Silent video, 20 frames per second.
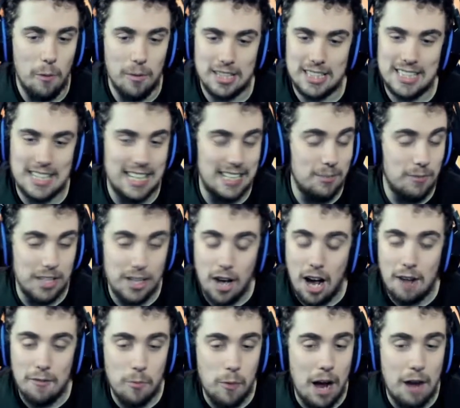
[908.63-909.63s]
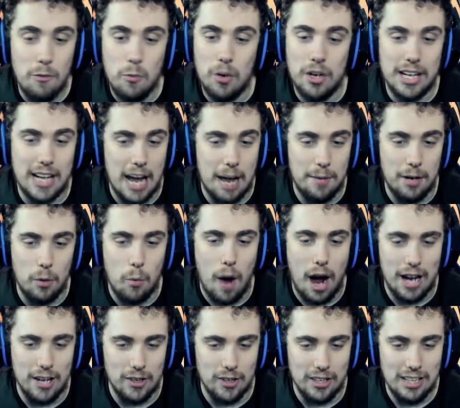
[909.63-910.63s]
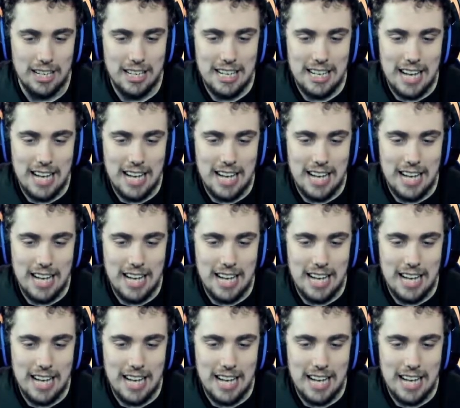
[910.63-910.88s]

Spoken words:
We haven't won a game in a while.